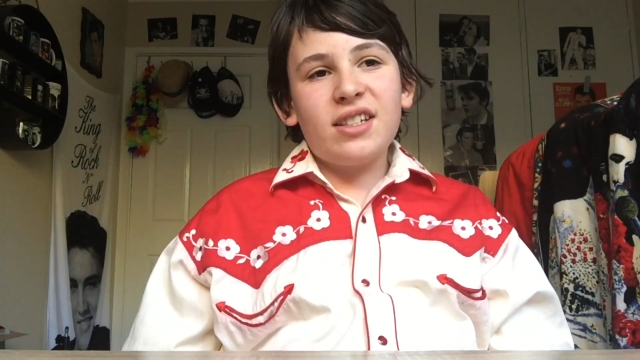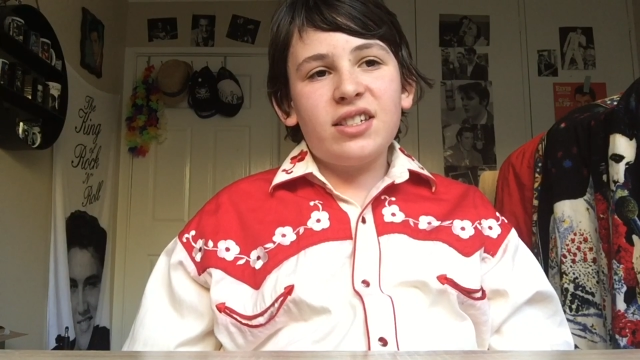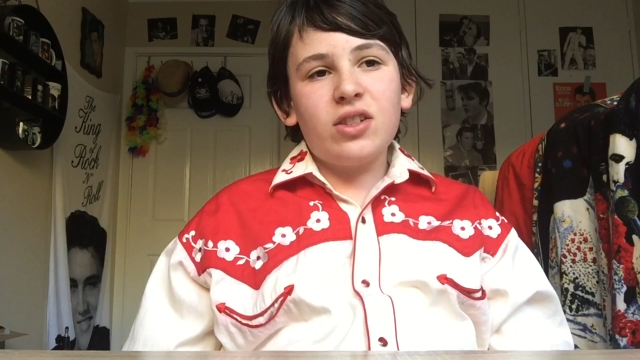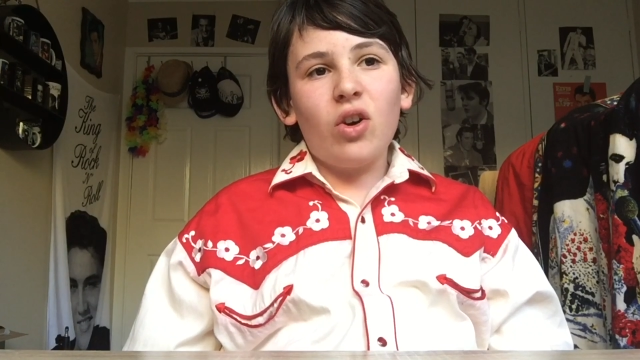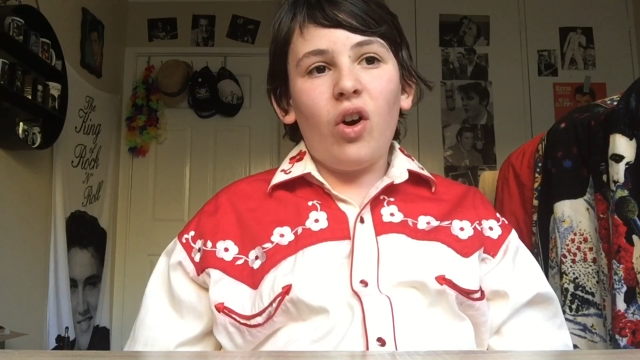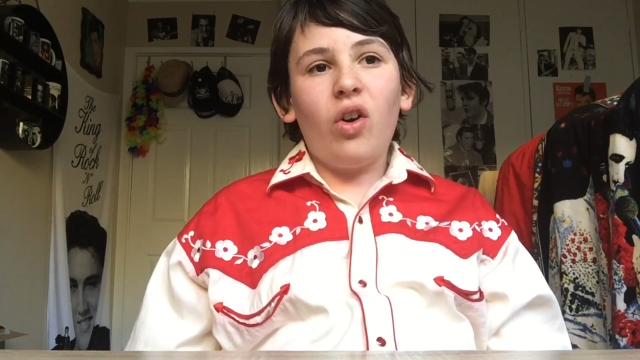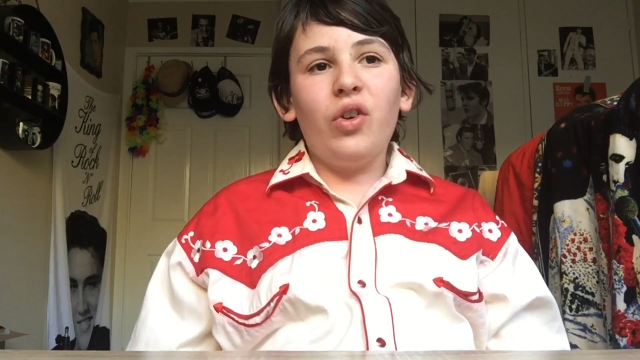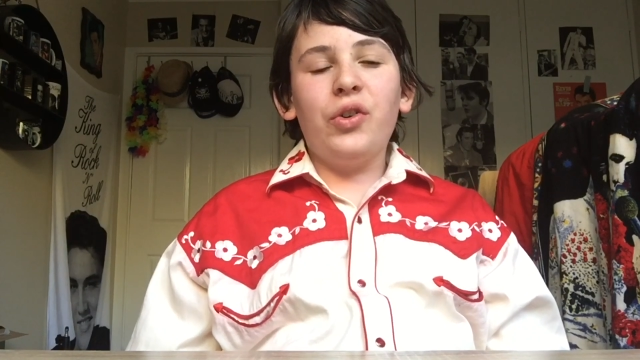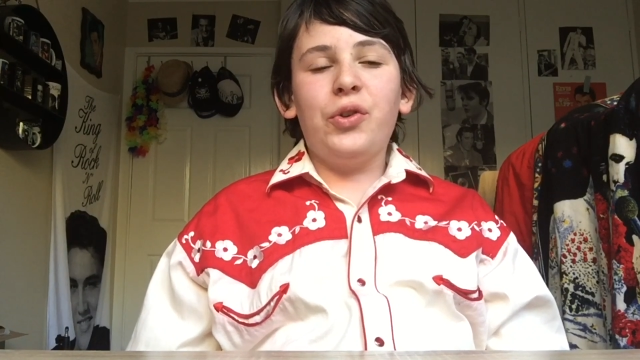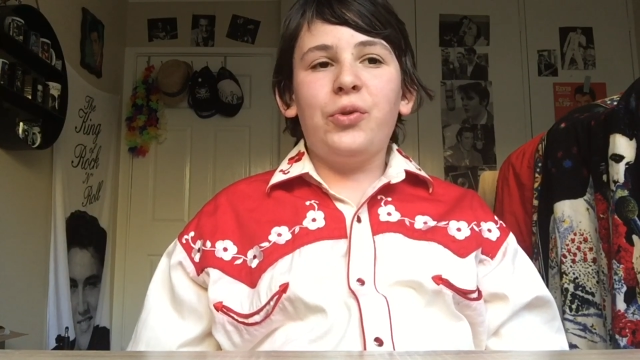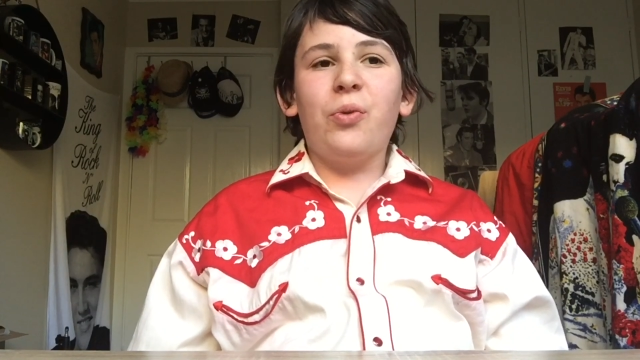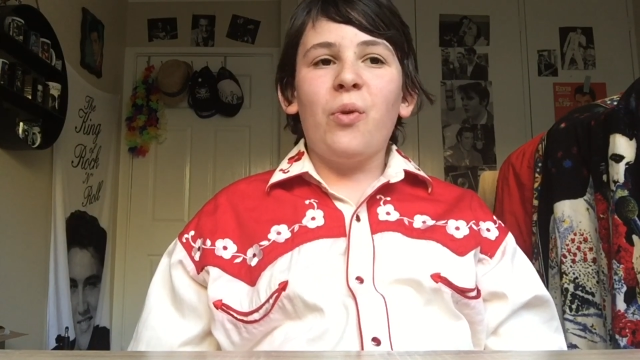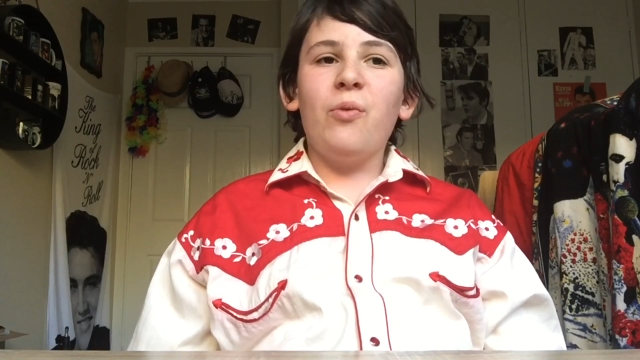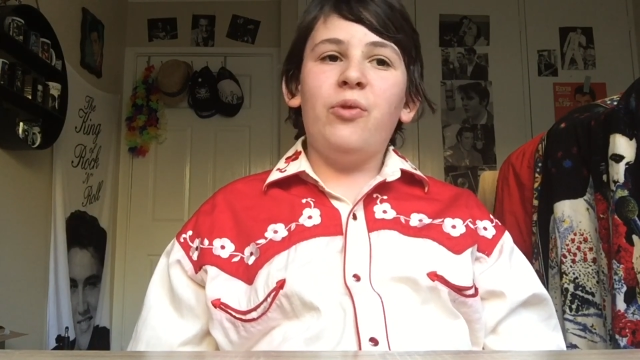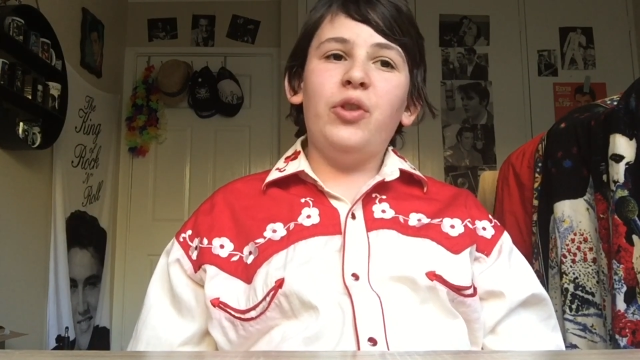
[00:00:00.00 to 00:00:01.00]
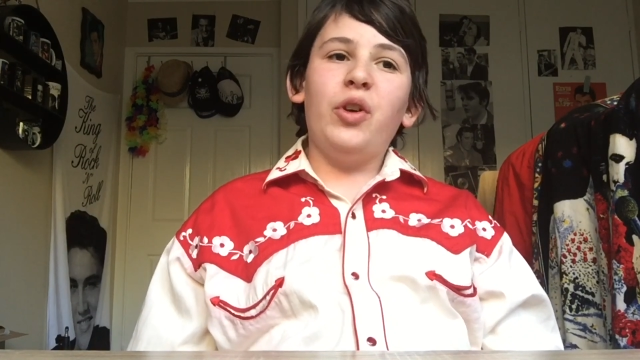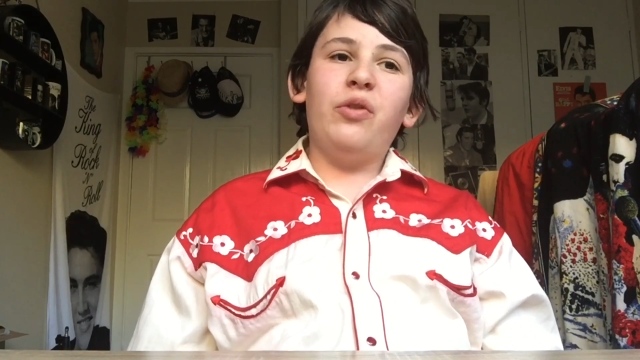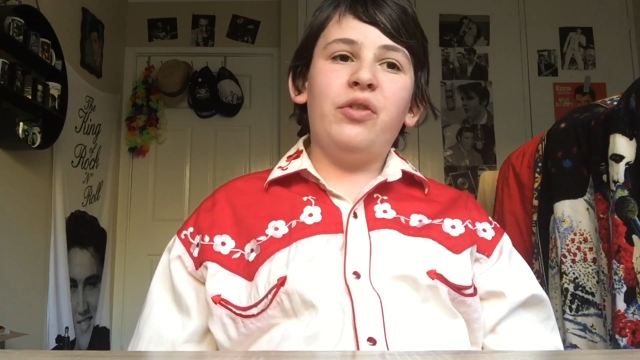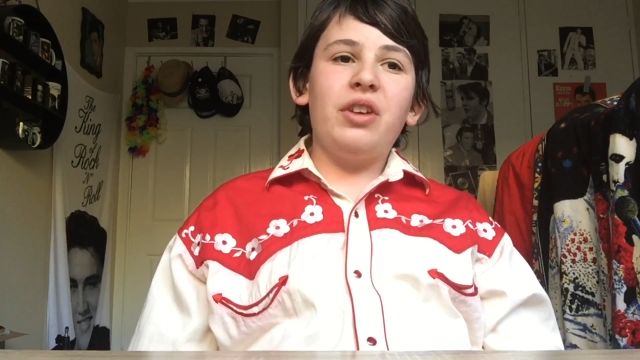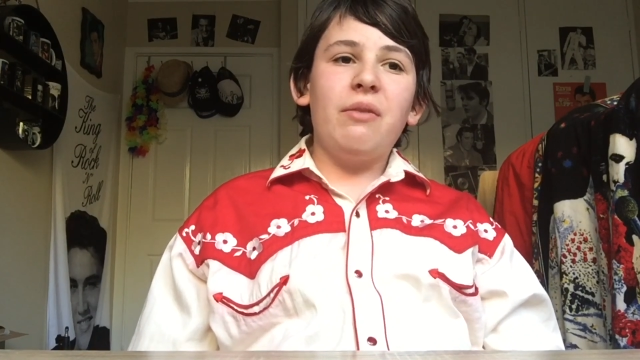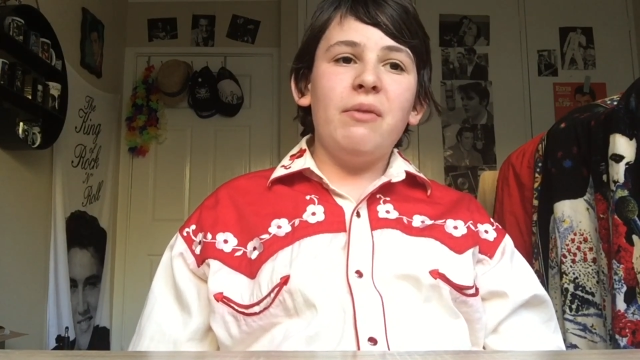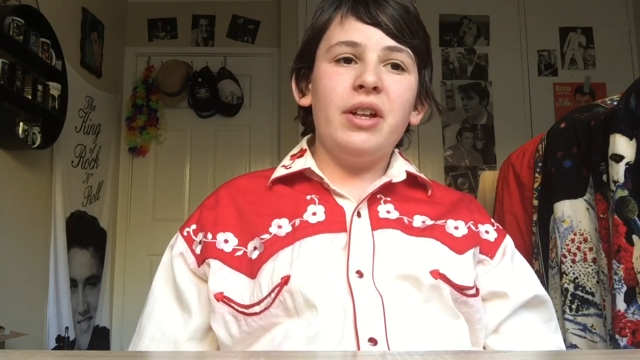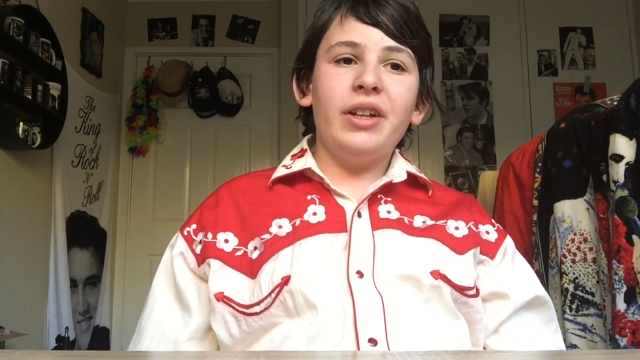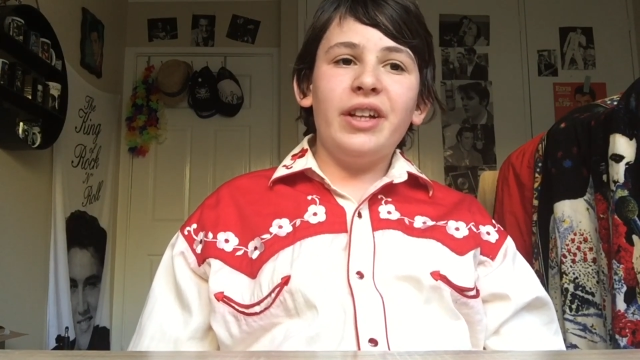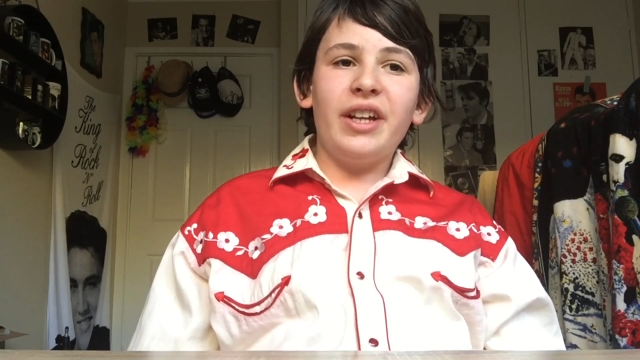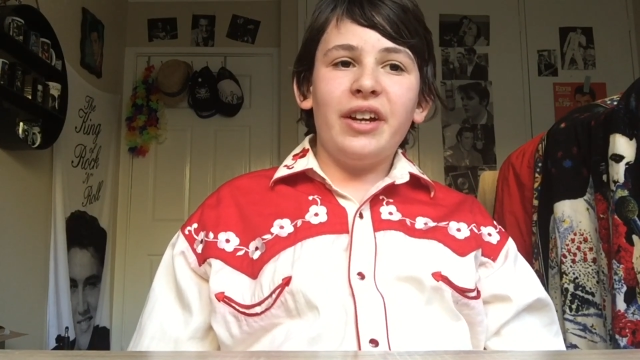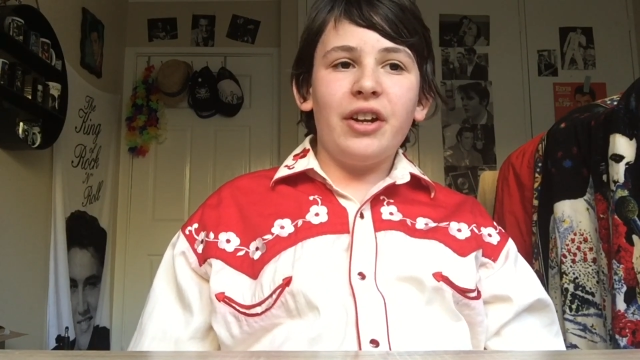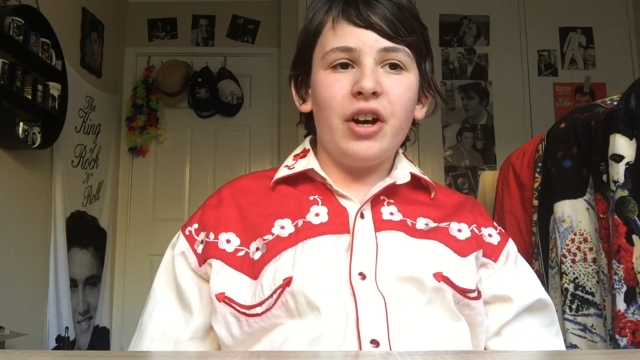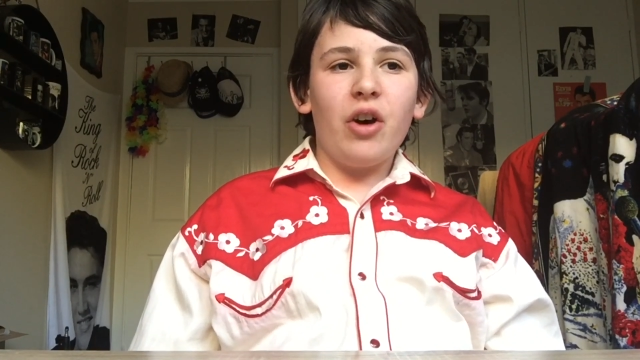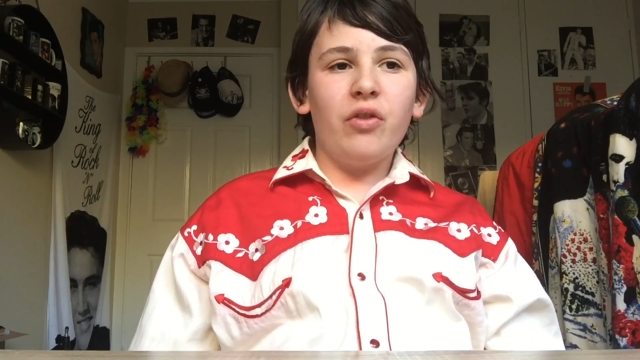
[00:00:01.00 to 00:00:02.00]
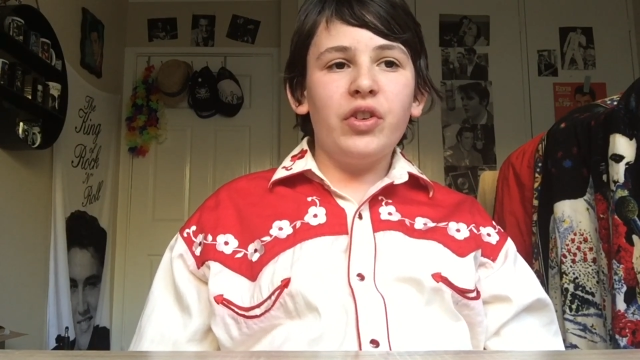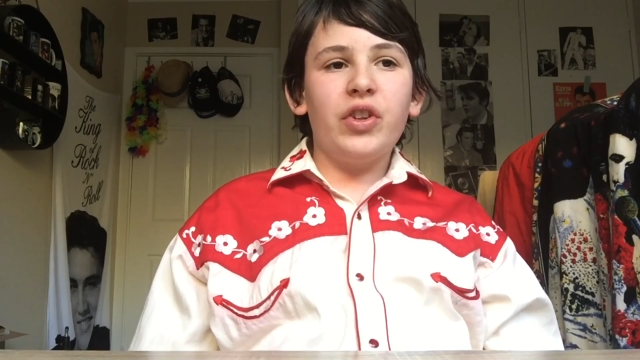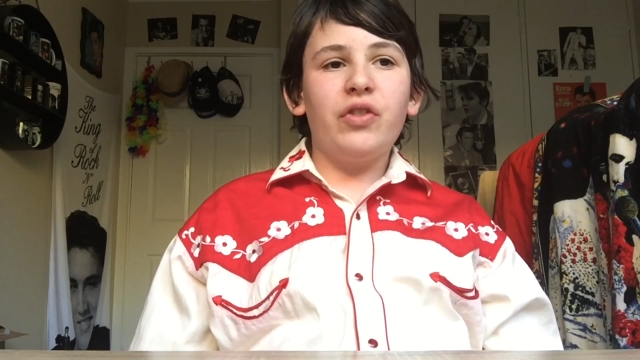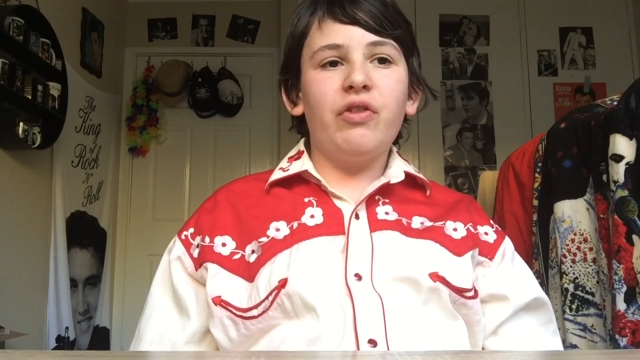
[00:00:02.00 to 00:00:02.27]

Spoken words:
songs from 50 million Elvis